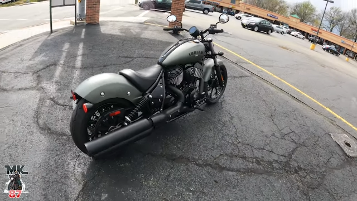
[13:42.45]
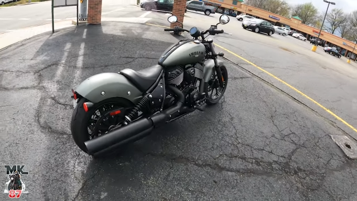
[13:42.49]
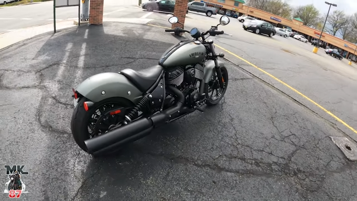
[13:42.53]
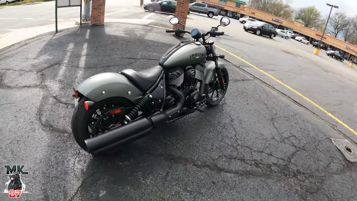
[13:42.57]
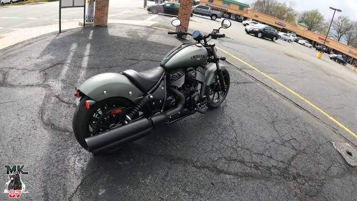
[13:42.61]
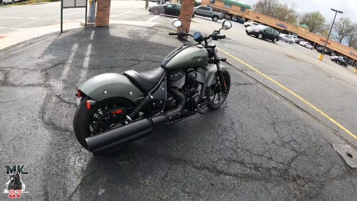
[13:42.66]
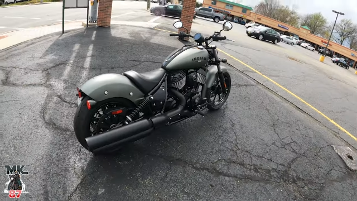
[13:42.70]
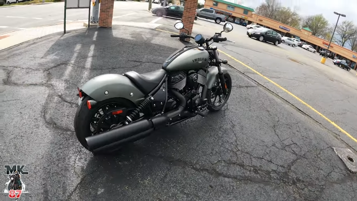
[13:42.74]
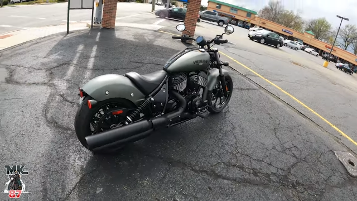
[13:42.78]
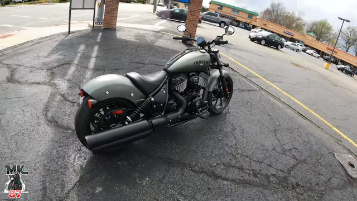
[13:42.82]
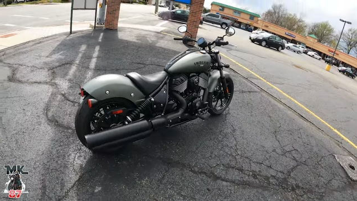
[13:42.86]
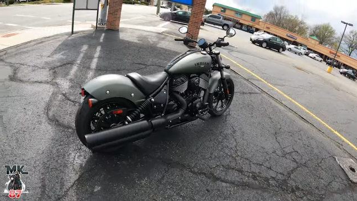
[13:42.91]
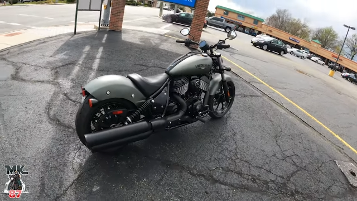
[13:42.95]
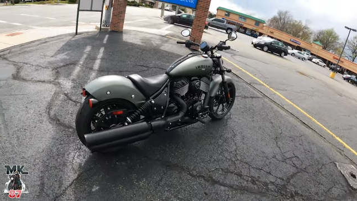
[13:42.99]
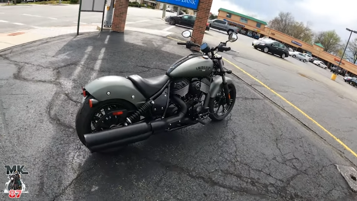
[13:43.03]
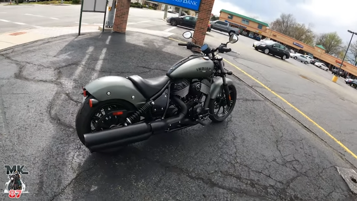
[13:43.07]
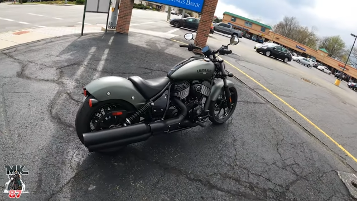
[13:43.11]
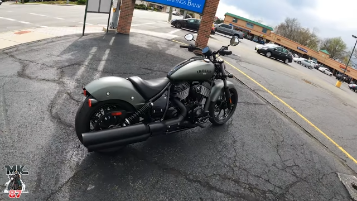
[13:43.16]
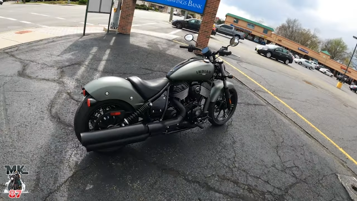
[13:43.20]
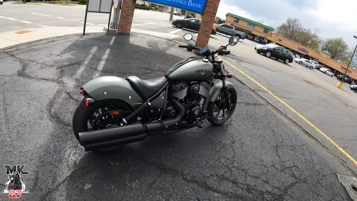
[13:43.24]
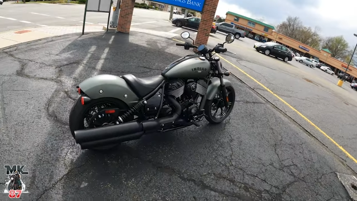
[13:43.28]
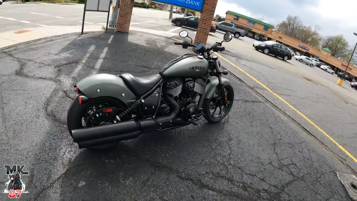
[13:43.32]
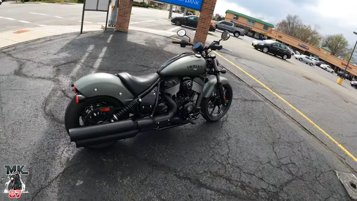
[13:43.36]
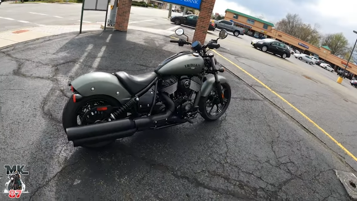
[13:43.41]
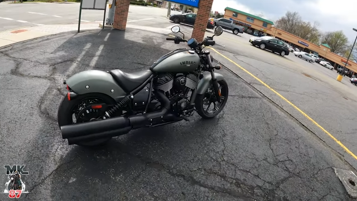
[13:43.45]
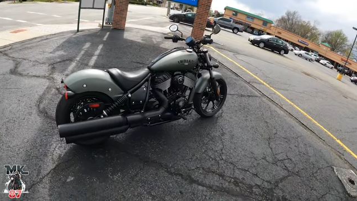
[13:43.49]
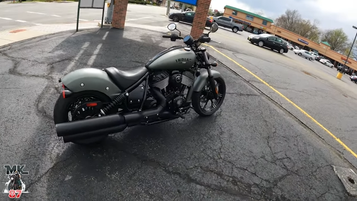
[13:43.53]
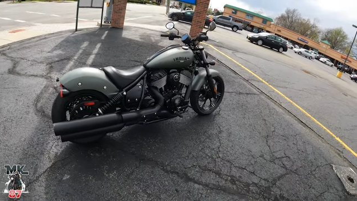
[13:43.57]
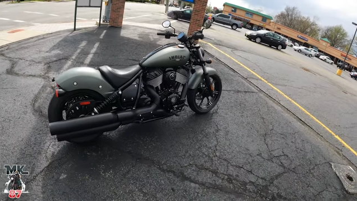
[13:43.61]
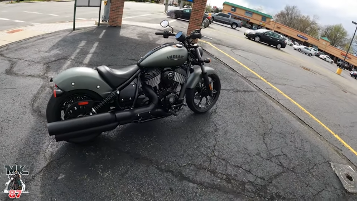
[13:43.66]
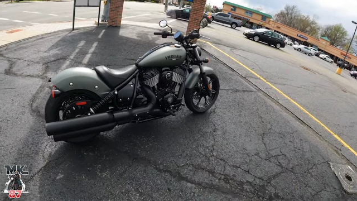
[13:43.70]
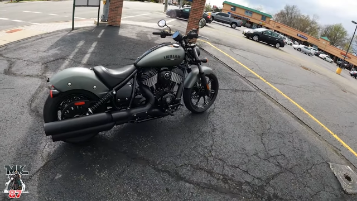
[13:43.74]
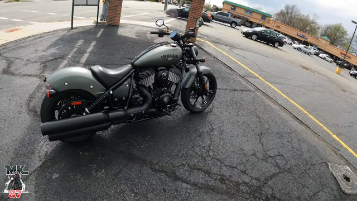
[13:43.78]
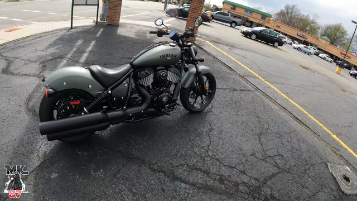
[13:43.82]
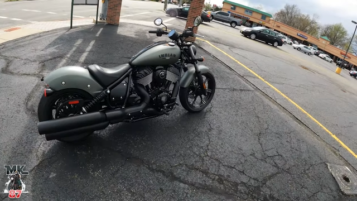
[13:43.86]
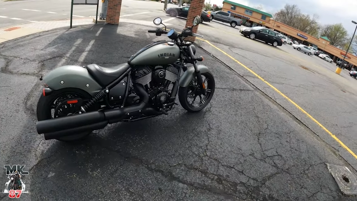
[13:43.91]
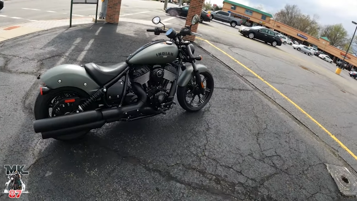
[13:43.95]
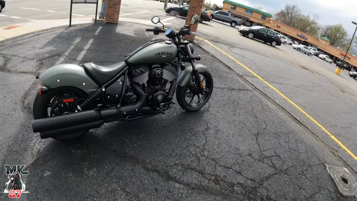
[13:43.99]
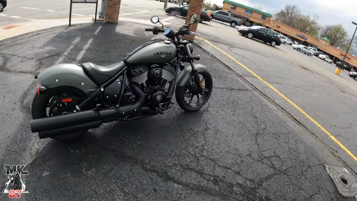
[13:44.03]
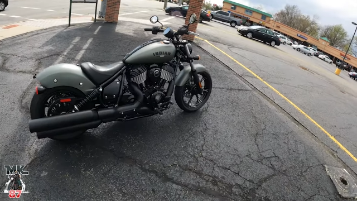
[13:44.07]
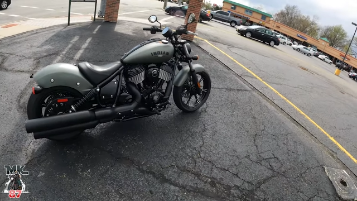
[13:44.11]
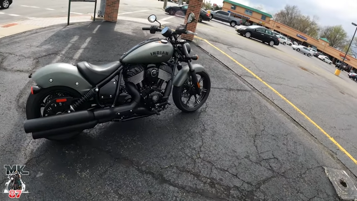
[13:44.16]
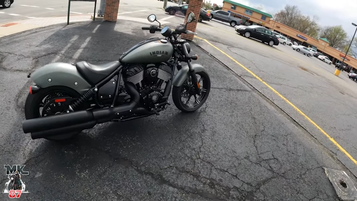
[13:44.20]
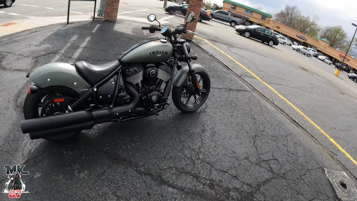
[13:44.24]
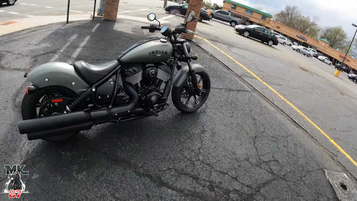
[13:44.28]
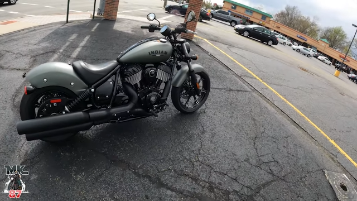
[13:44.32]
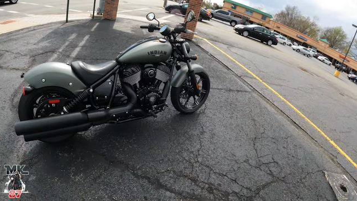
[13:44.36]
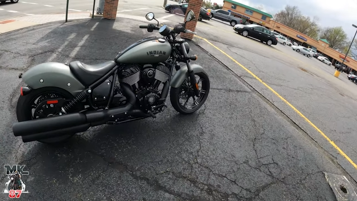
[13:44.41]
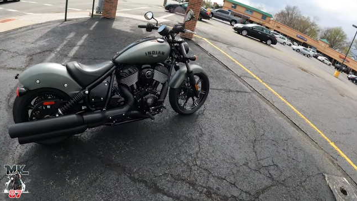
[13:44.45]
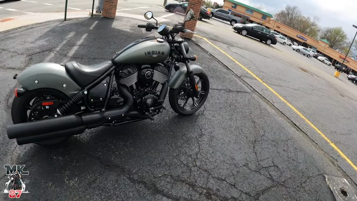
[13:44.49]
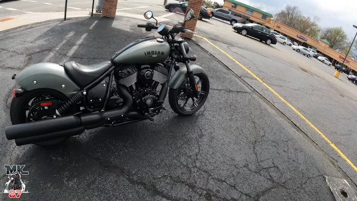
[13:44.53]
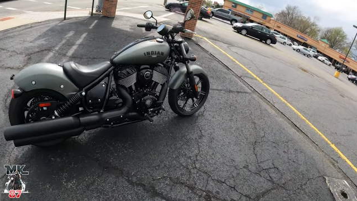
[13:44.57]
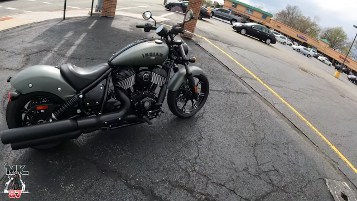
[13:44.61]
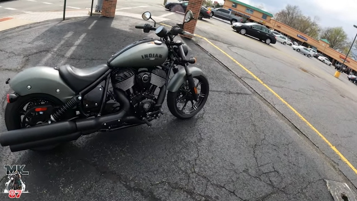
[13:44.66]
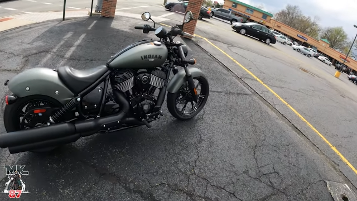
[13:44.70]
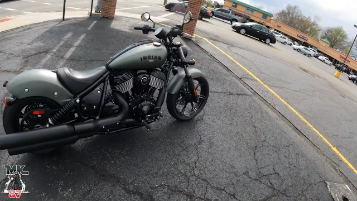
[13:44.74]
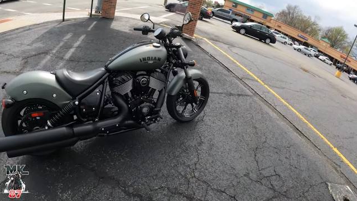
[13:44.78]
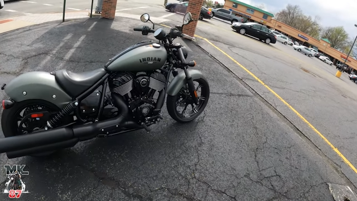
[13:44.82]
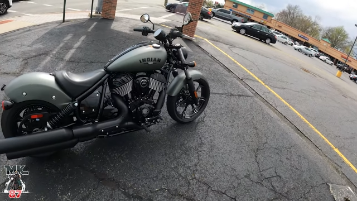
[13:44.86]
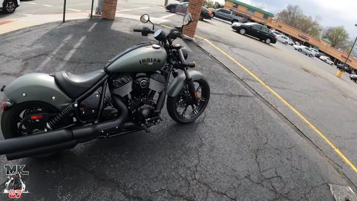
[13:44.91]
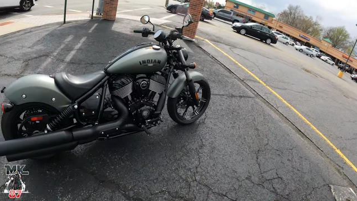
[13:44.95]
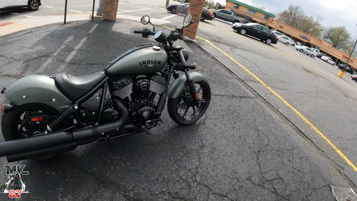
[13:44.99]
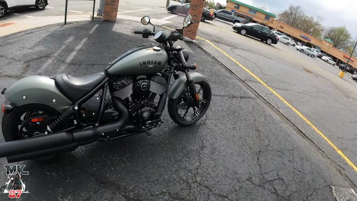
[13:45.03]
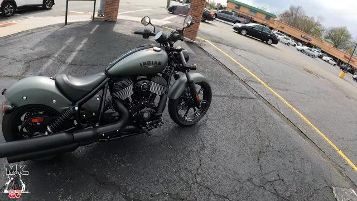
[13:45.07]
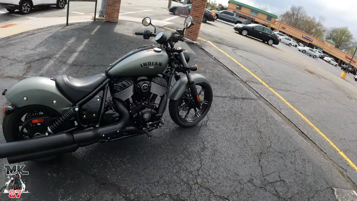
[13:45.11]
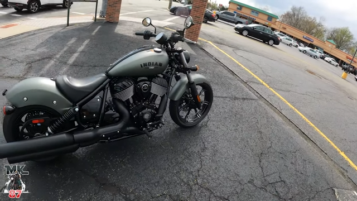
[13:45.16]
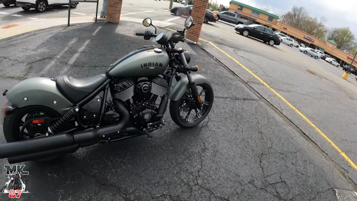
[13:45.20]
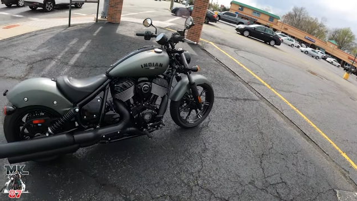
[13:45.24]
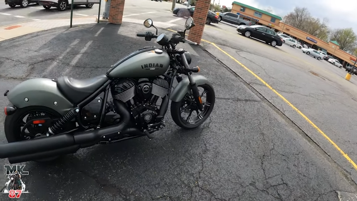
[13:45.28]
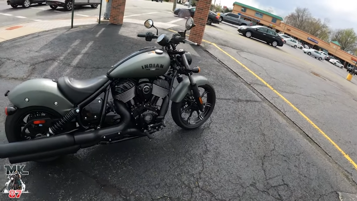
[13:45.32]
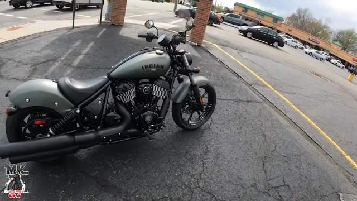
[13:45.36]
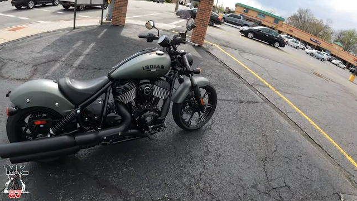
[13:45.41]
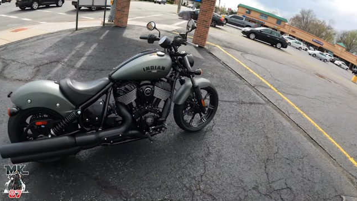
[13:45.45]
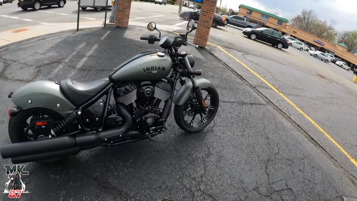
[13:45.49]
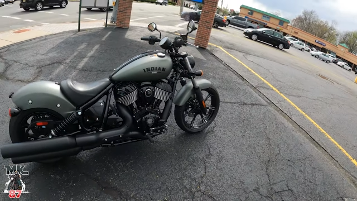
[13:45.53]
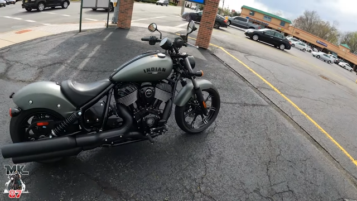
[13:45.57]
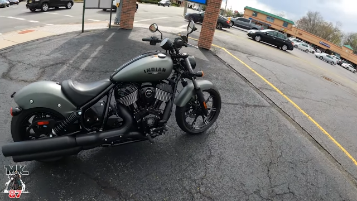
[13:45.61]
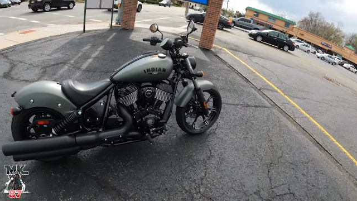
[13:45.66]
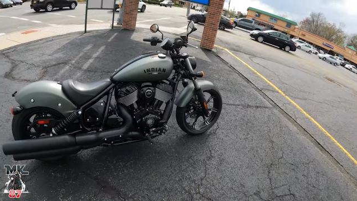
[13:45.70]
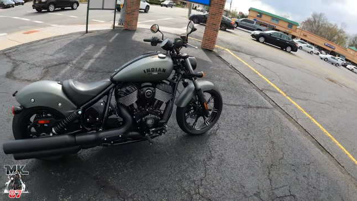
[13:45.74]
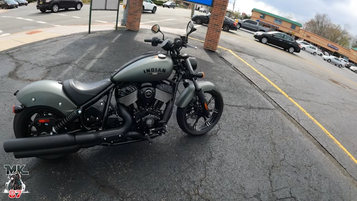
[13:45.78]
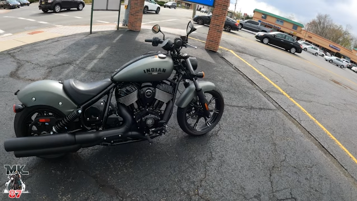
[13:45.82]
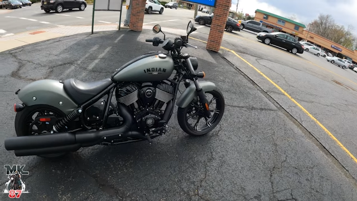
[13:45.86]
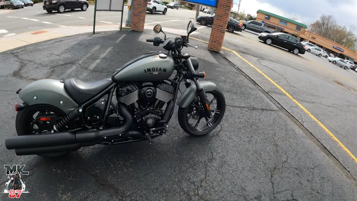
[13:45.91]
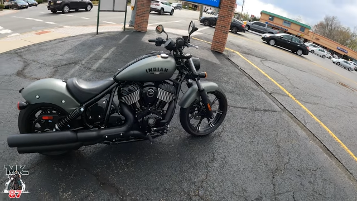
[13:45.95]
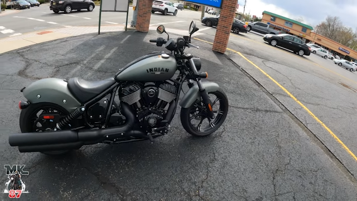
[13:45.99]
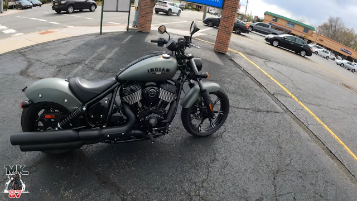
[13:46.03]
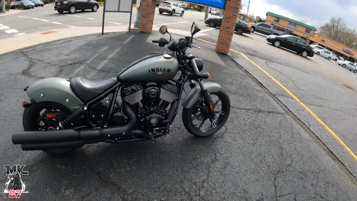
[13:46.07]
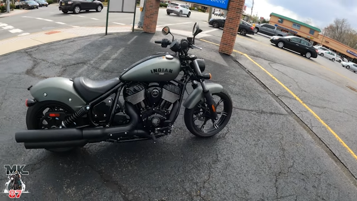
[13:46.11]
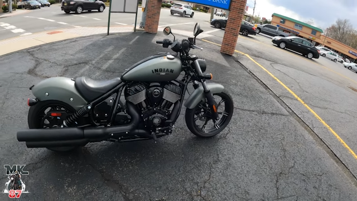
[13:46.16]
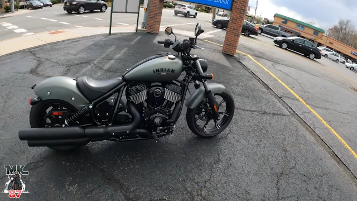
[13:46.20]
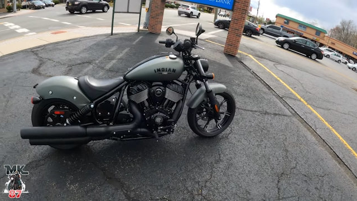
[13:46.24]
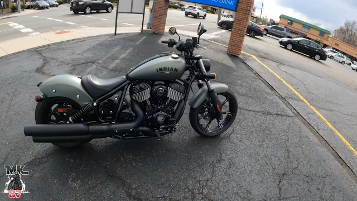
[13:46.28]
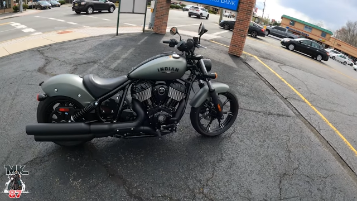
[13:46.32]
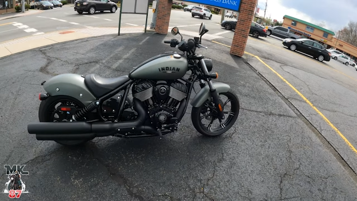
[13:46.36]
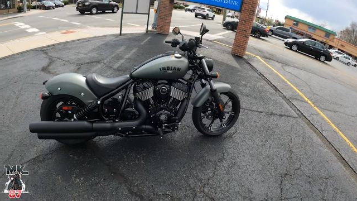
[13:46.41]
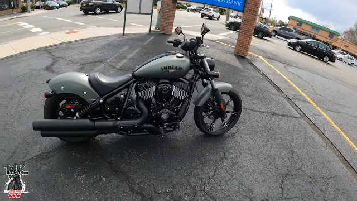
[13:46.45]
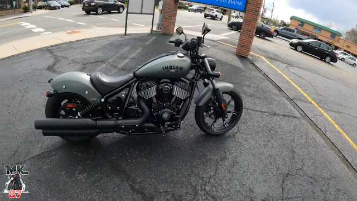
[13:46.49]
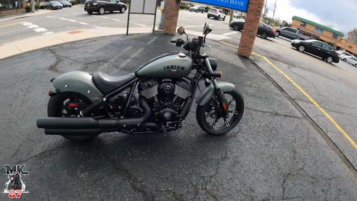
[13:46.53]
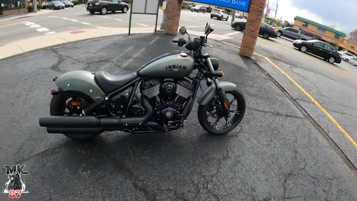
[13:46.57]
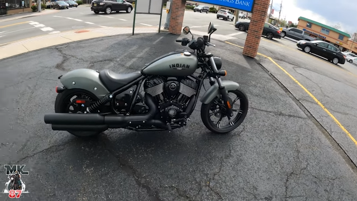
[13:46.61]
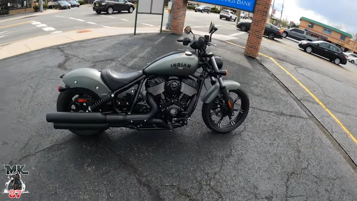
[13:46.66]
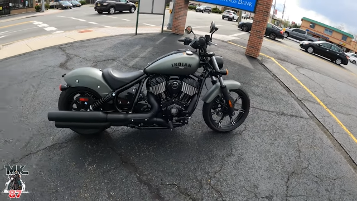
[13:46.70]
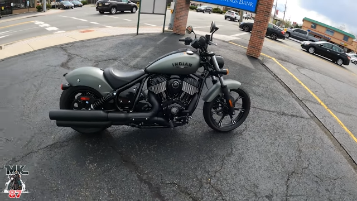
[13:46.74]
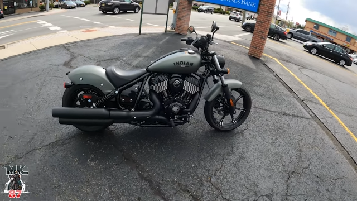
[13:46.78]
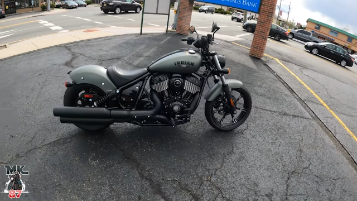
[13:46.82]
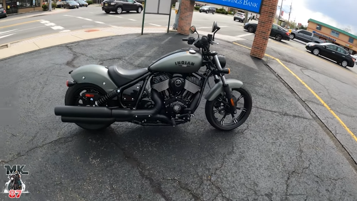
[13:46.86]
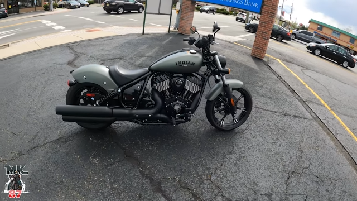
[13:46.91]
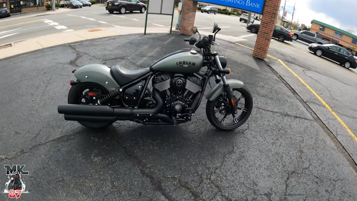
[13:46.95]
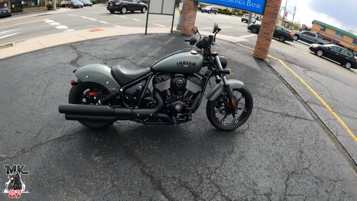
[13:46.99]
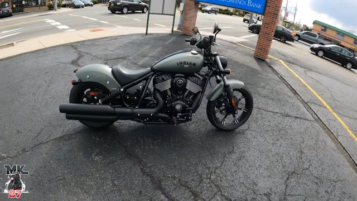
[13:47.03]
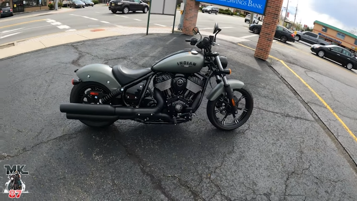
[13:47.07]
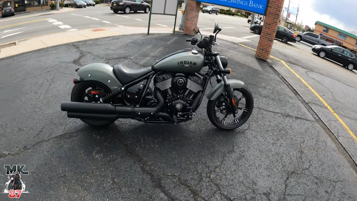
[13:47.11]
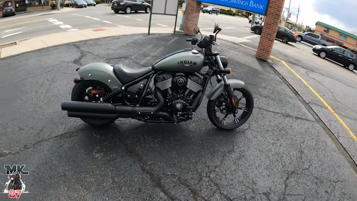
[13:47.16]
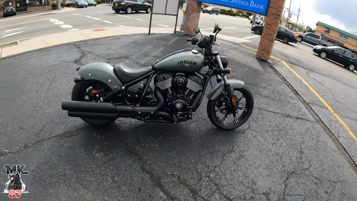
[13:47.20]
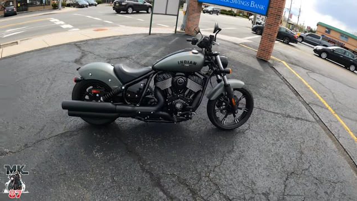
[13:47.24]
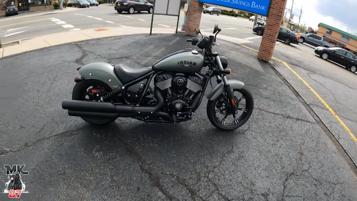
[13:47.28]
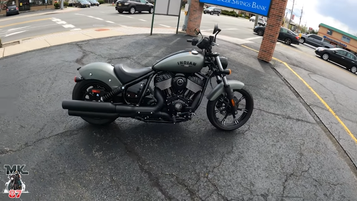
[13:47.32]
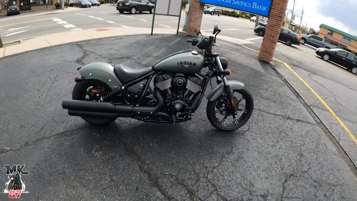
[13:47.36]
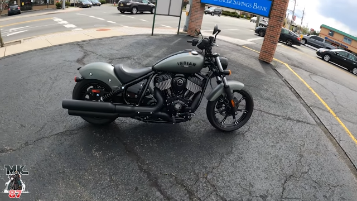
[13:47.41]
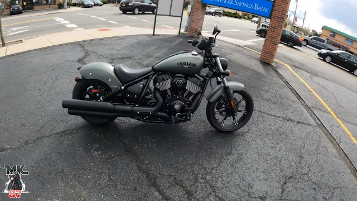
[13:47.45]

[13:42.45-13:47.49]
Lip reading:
Nobody's mouth can be seen.